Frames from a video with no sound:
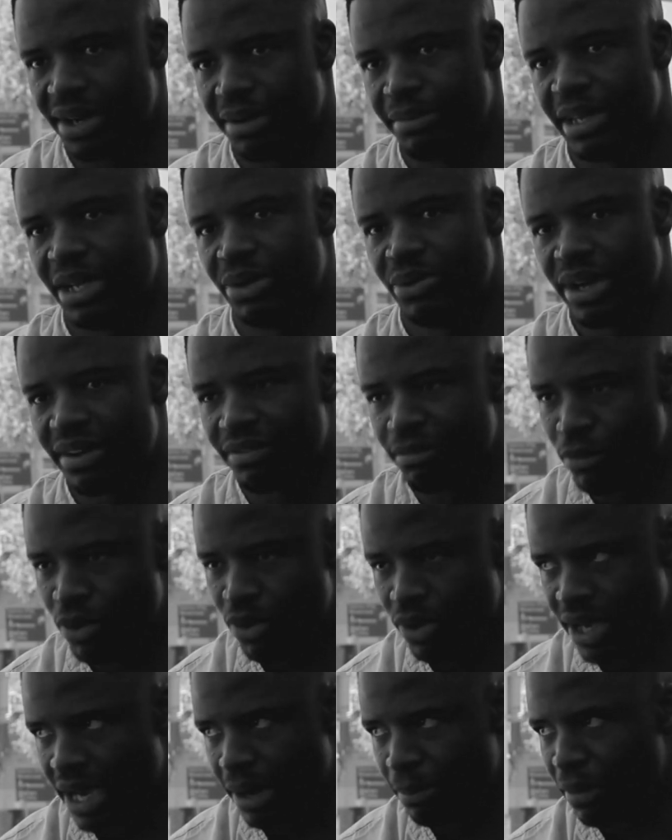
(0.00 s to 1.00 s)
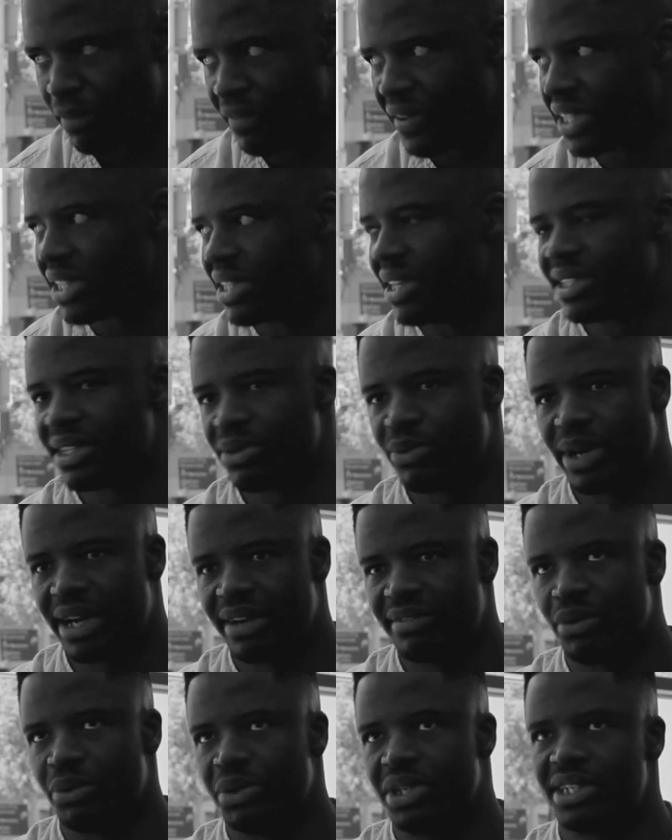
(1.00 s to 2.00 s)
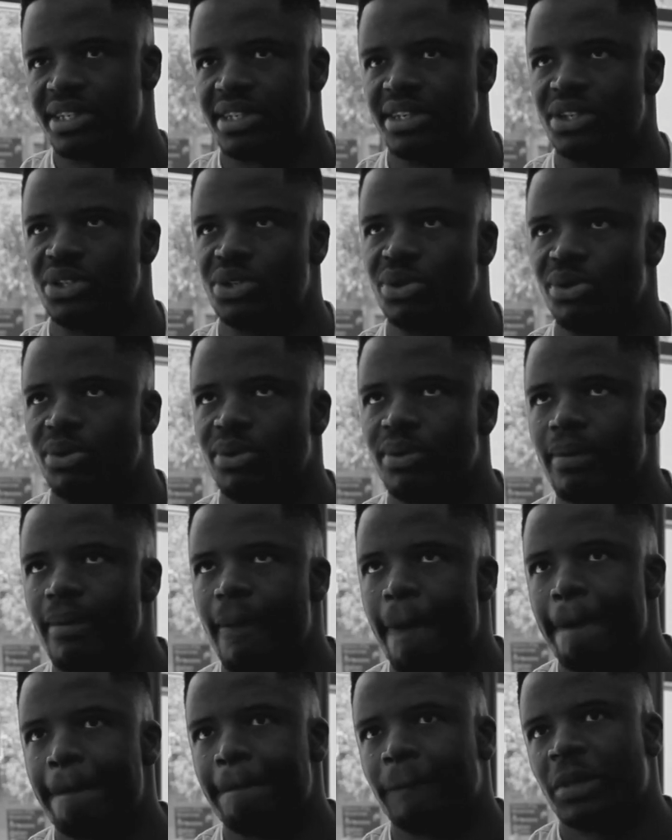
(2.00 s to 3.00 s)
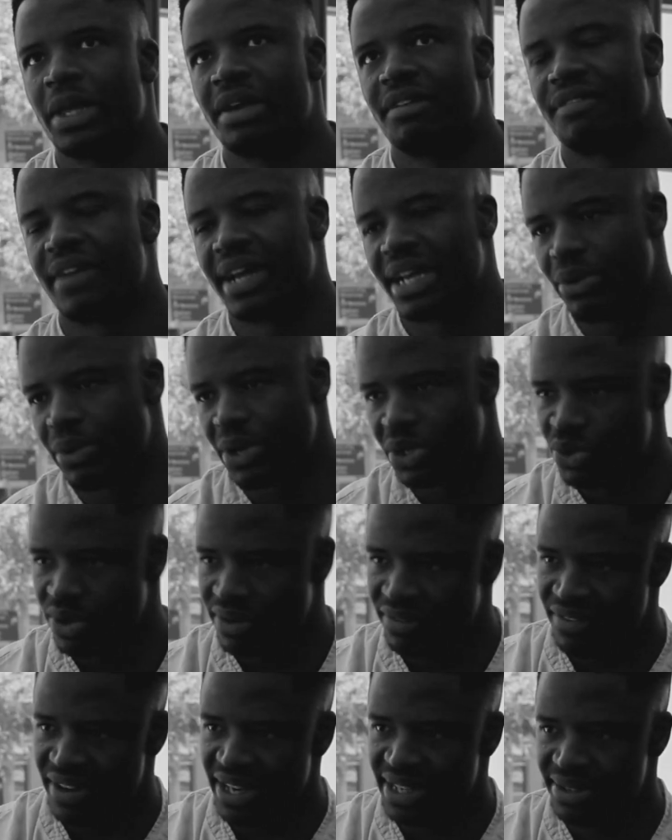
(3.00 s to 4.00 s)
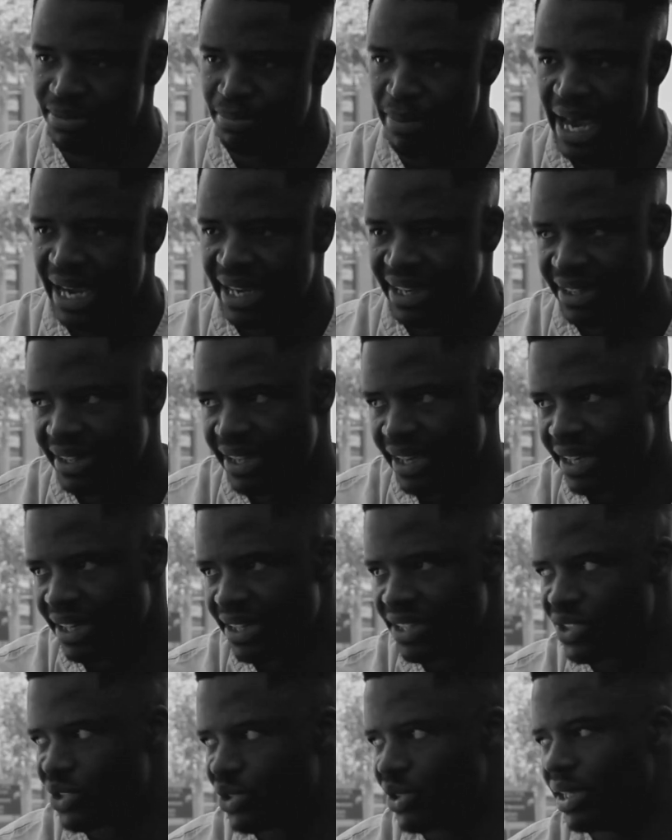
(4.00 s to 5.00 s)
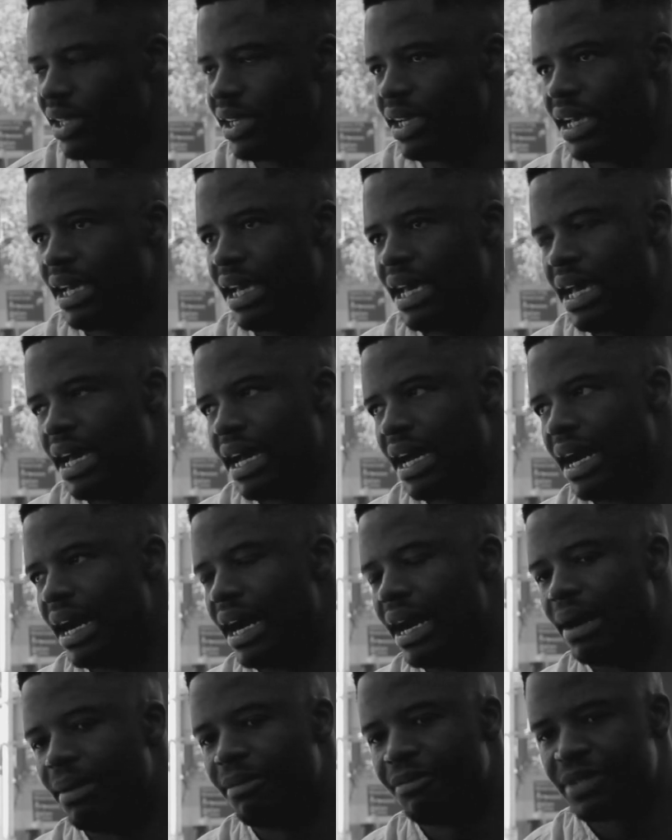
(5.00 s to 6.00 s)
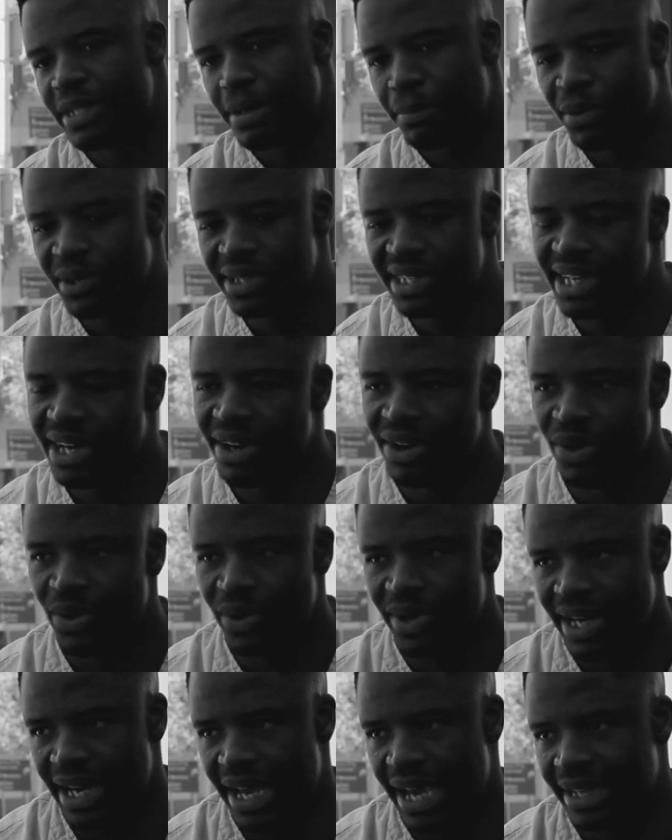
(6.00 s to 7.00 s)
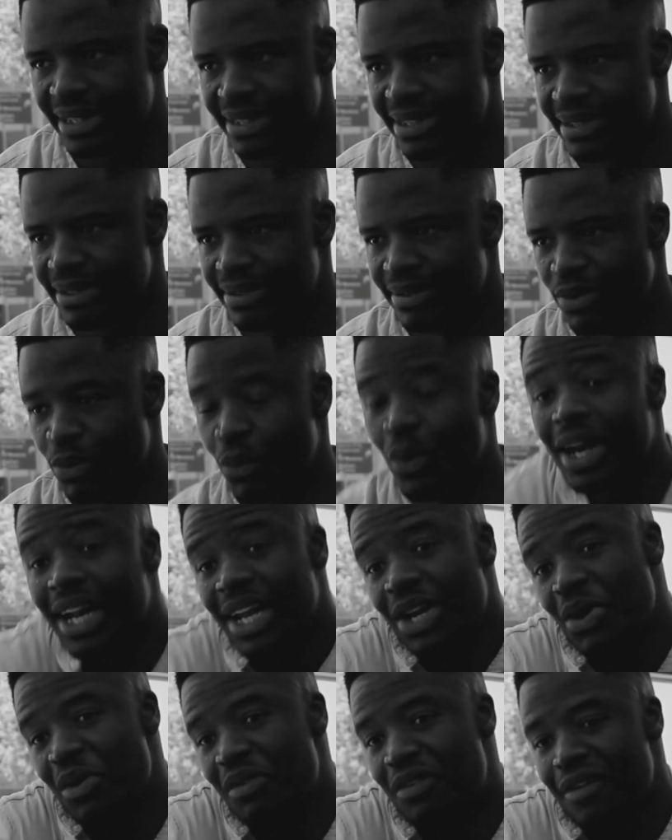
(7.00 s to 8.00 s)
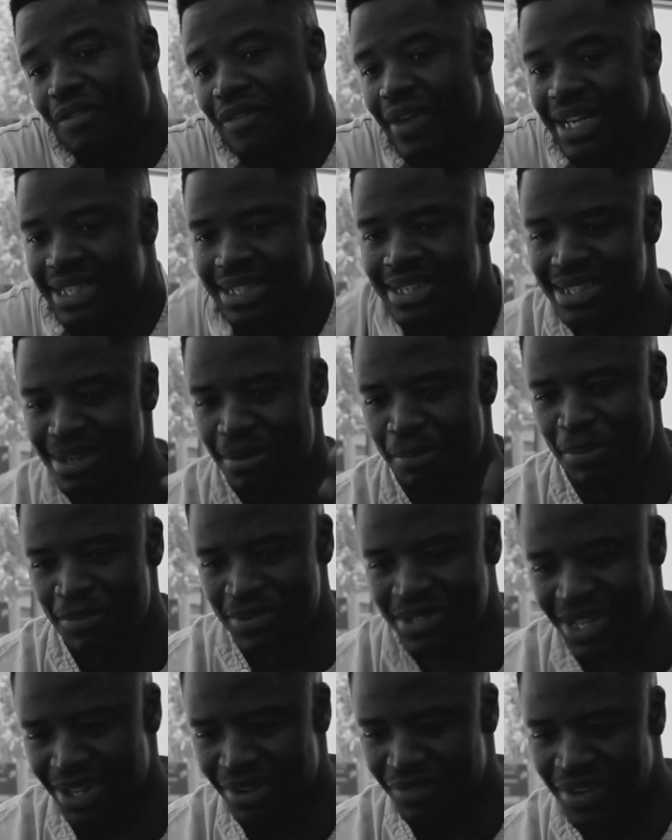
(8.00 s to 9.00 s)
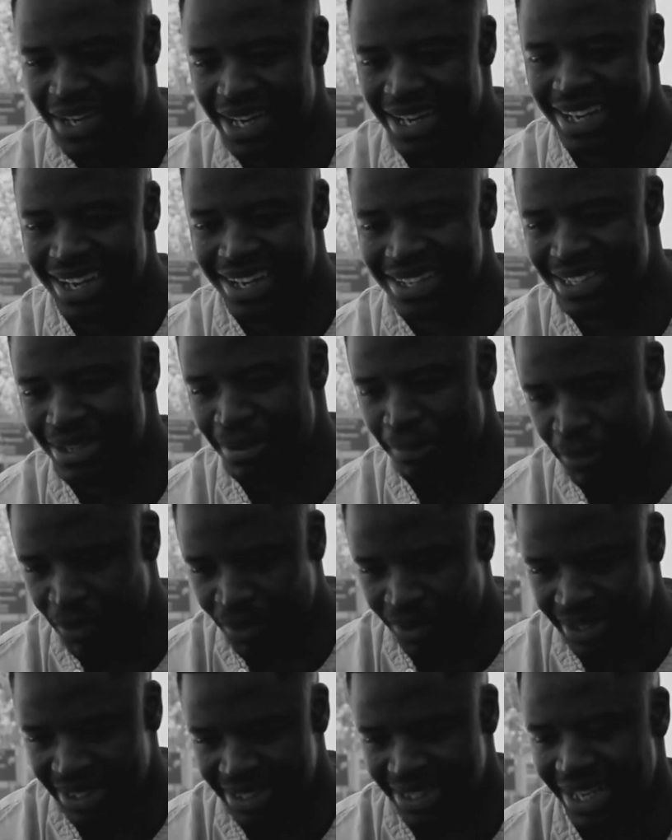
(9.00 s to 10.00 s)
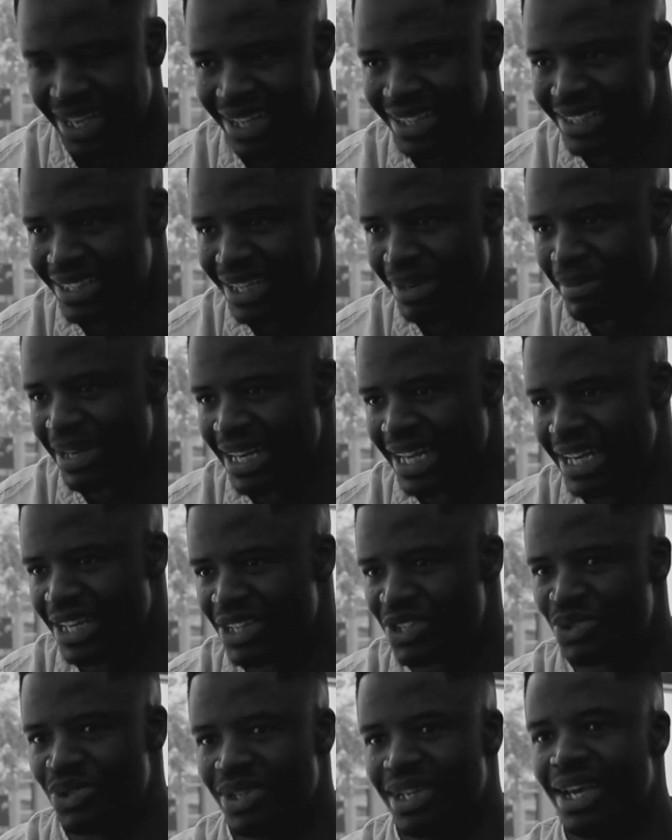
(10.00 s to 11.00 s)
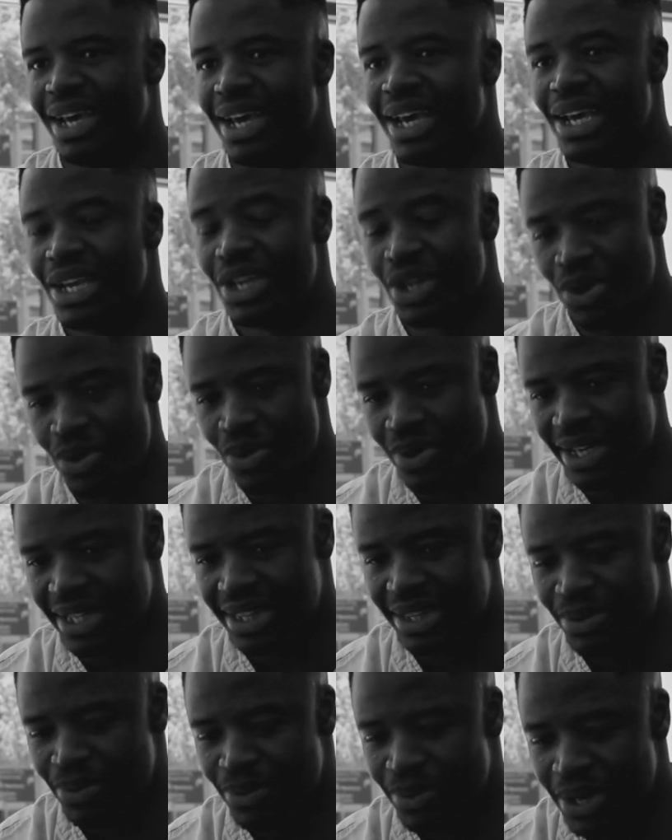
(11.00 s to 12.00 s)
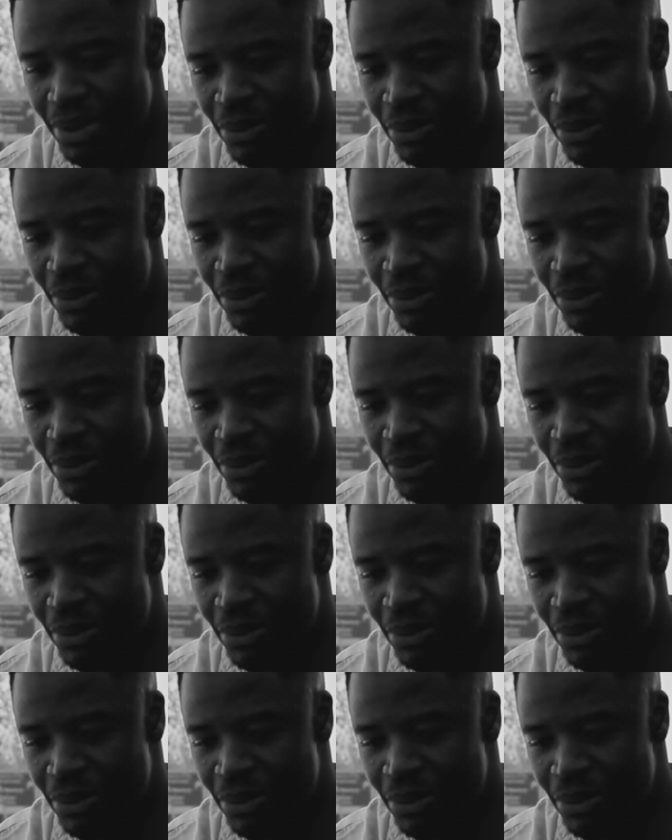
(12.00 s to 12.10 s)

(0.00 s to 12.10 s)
and we have more young professionals and whatever, we just need to find a way to invest back in the industry, supporting our local acts. What I know for a fact is that South African can support the entertainment industry. You look at the way we